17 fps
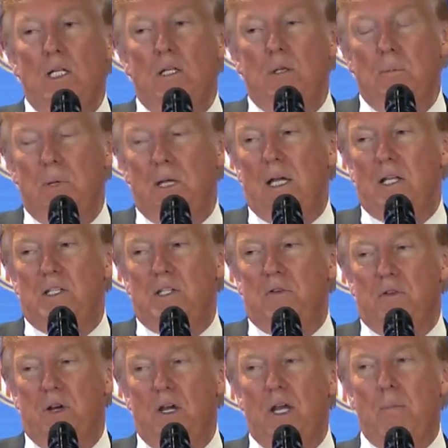to me, it's a
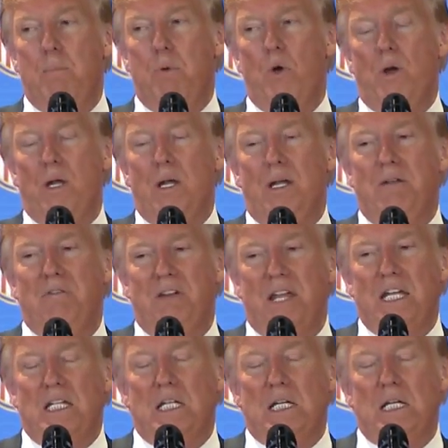very important
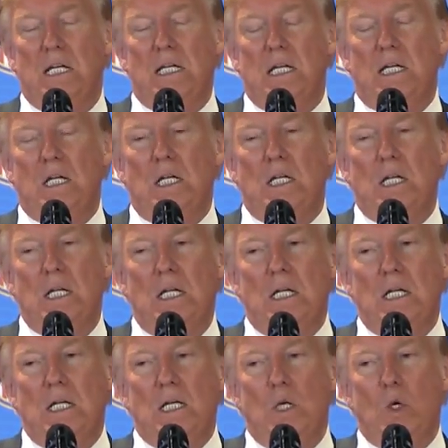event in
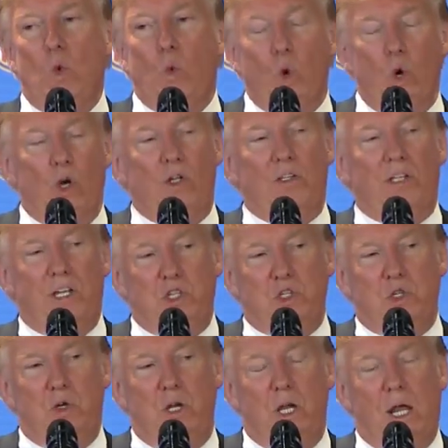world
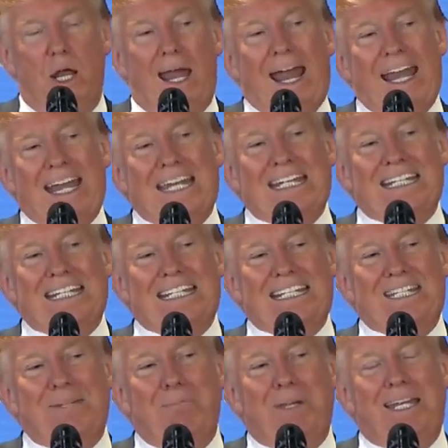history. And
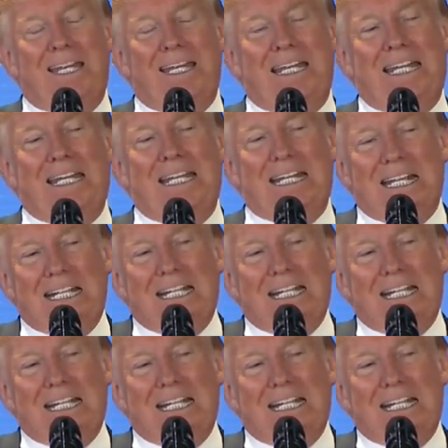to be